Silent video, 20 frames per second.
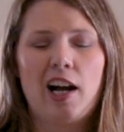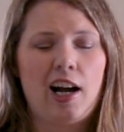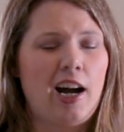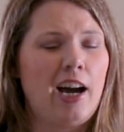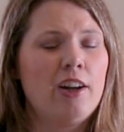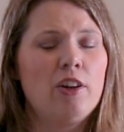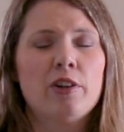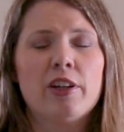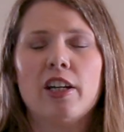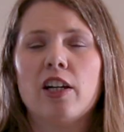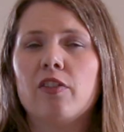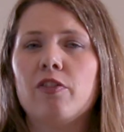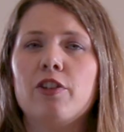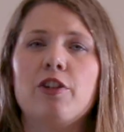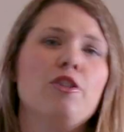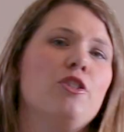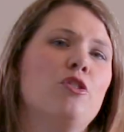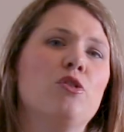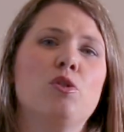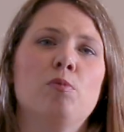I don't care if
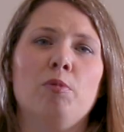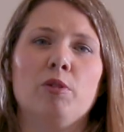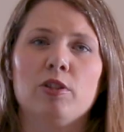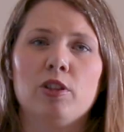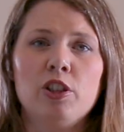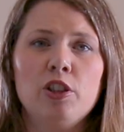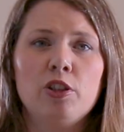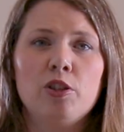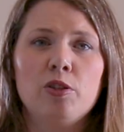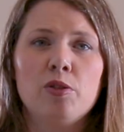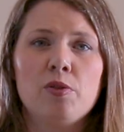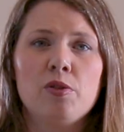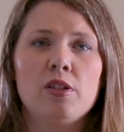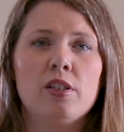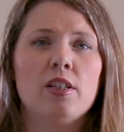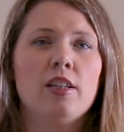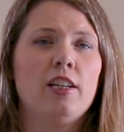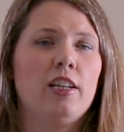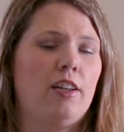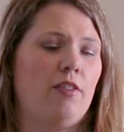you use
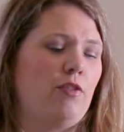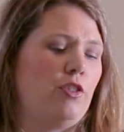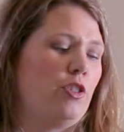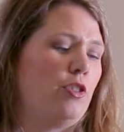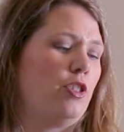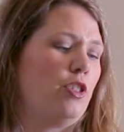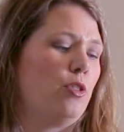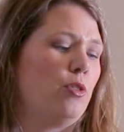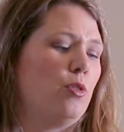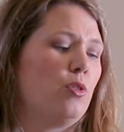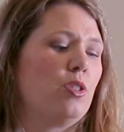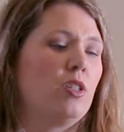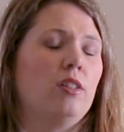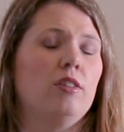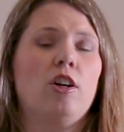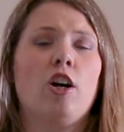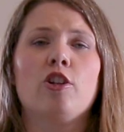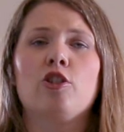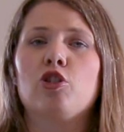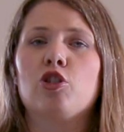balloons, if you use a
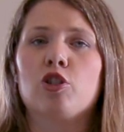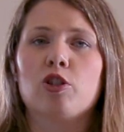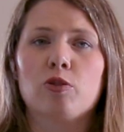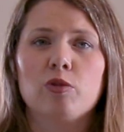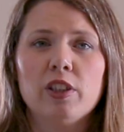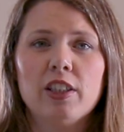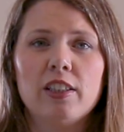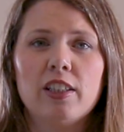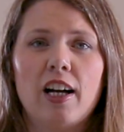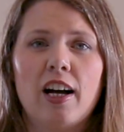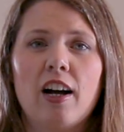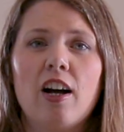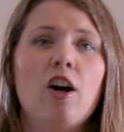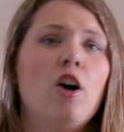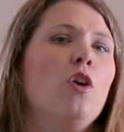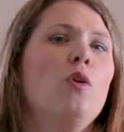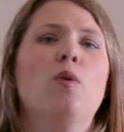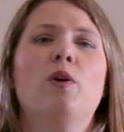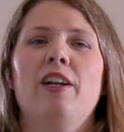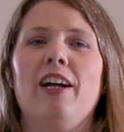large gorilla,
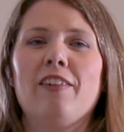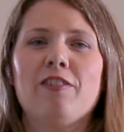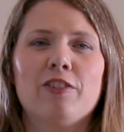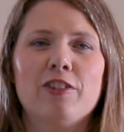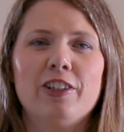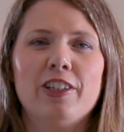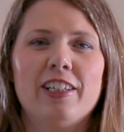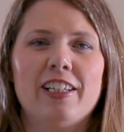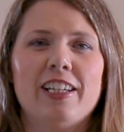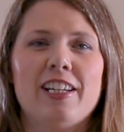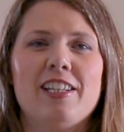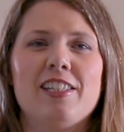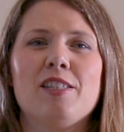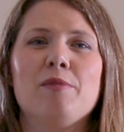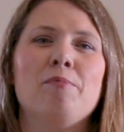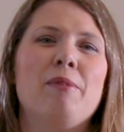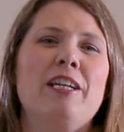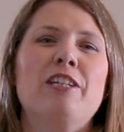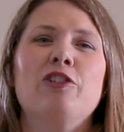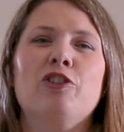whatever it is,
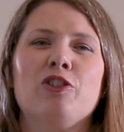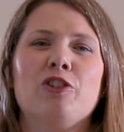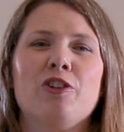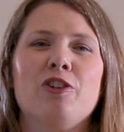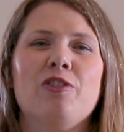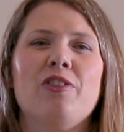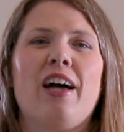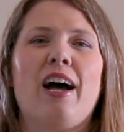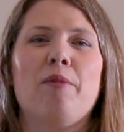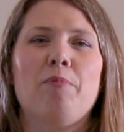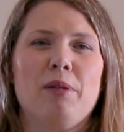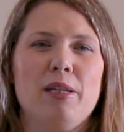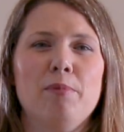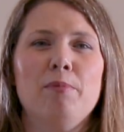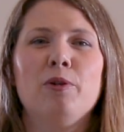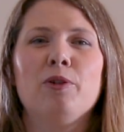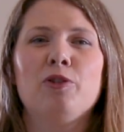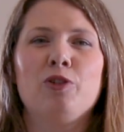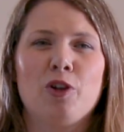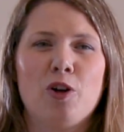make sure that
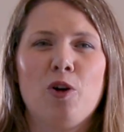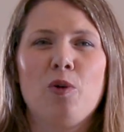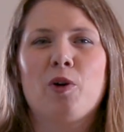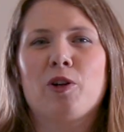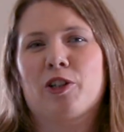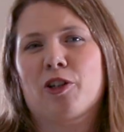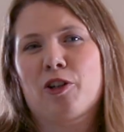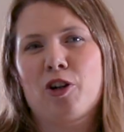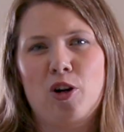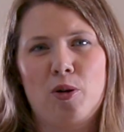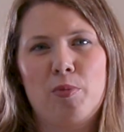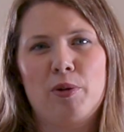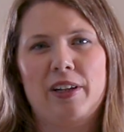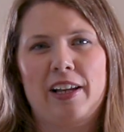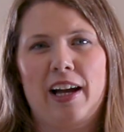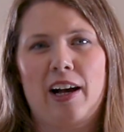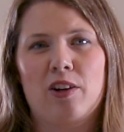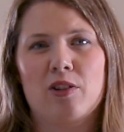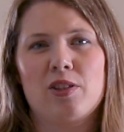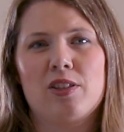people know where your open
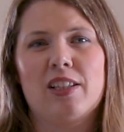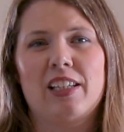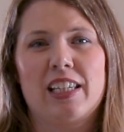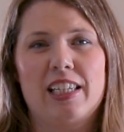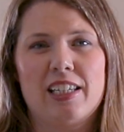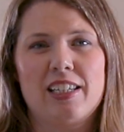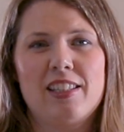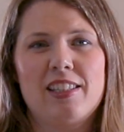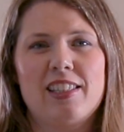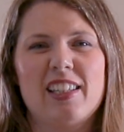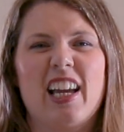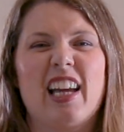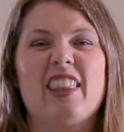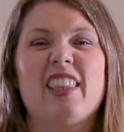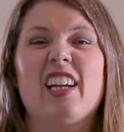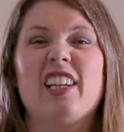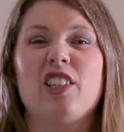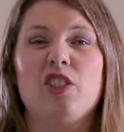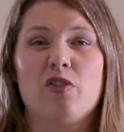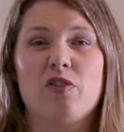house is
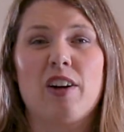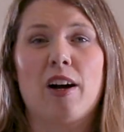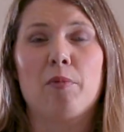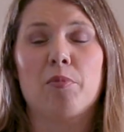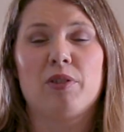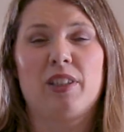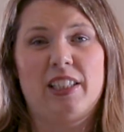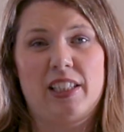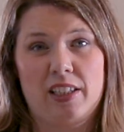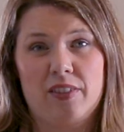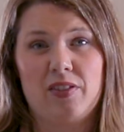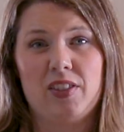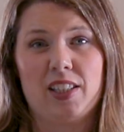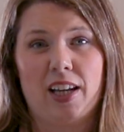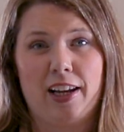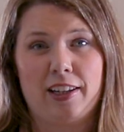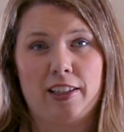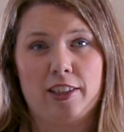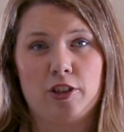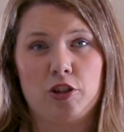and that you've got plenty of
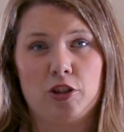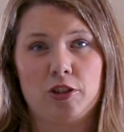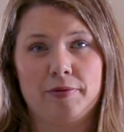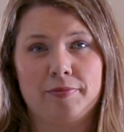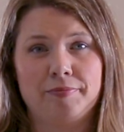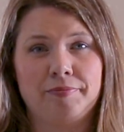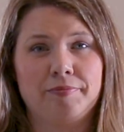signage.